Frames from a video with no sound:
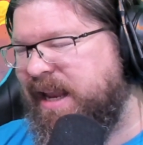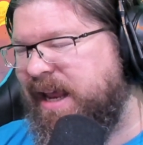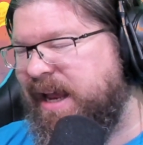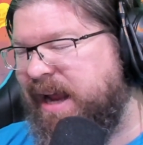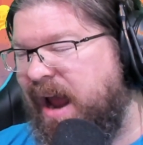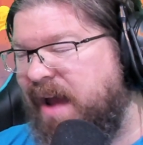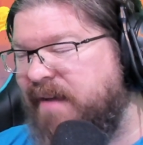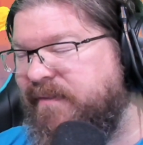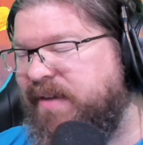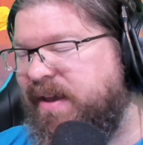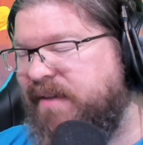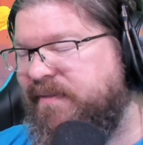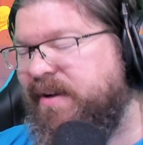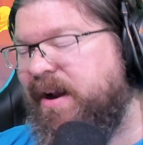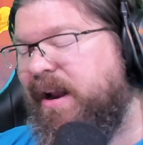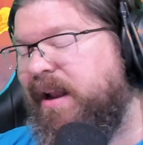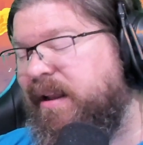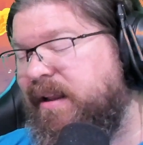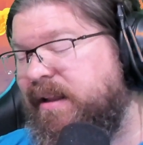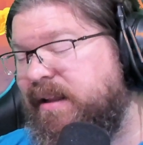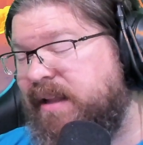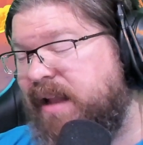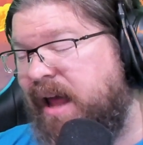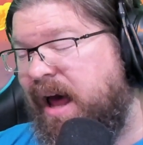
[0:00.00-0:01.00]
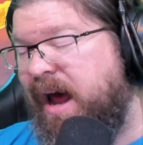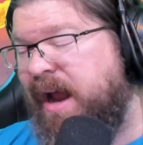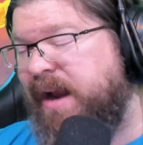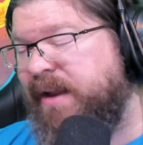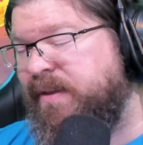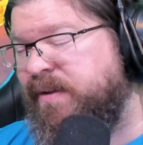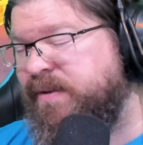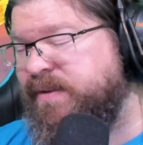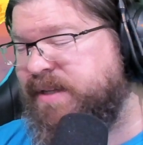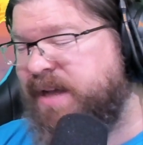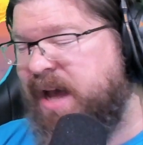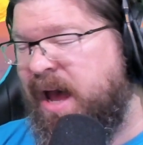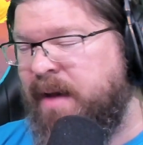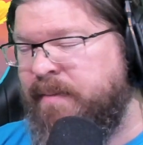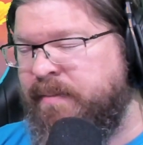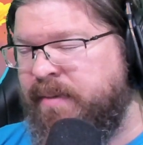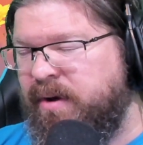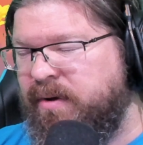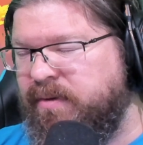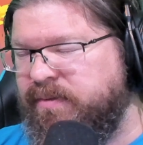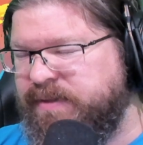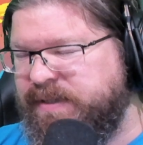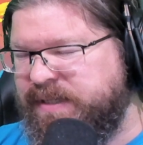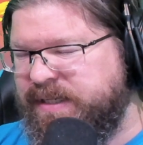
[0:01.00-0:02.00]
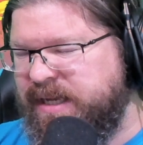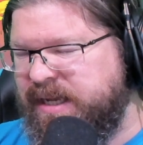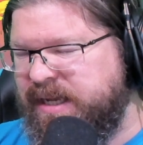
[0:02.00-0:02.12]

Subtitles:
Like, I've given a lot of those combos